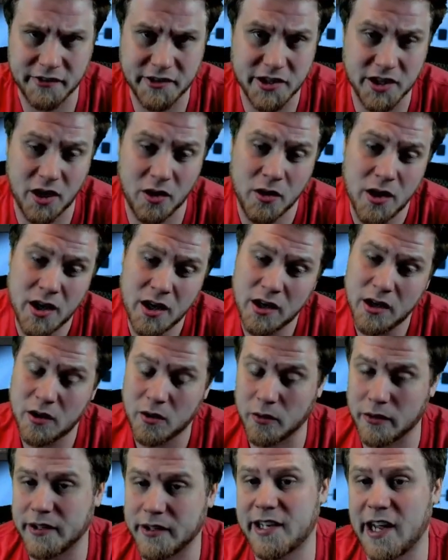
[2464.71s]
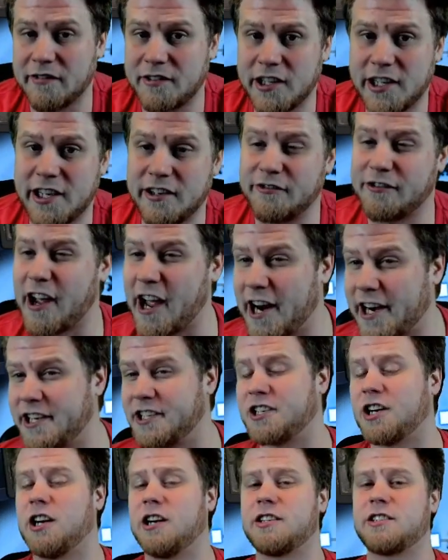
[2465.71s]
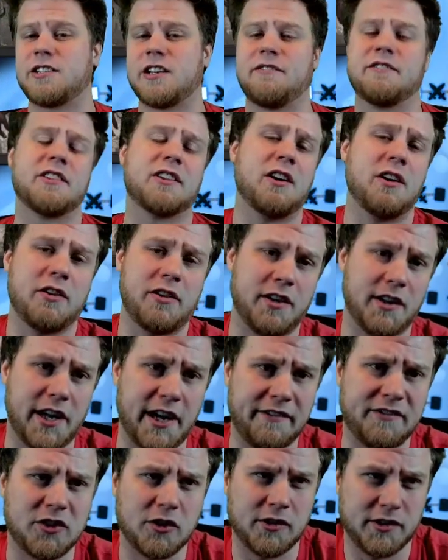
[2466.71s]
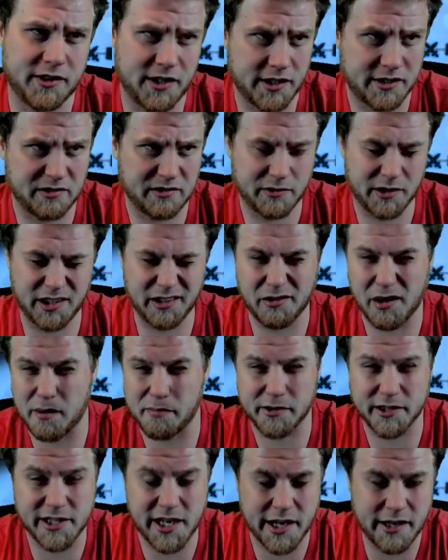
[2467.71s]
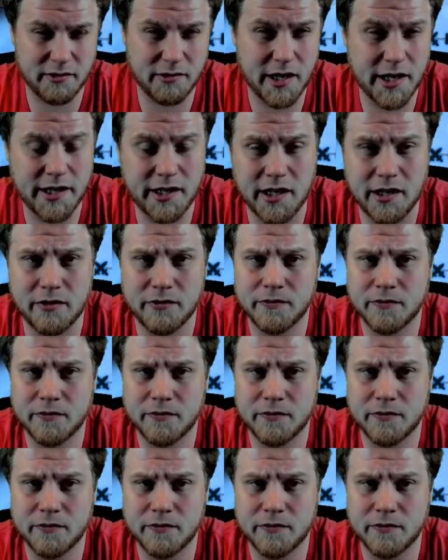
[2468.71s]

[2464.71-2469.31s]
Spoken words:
So we're definitely advantage us, even though the life total doesn't really represent it right now.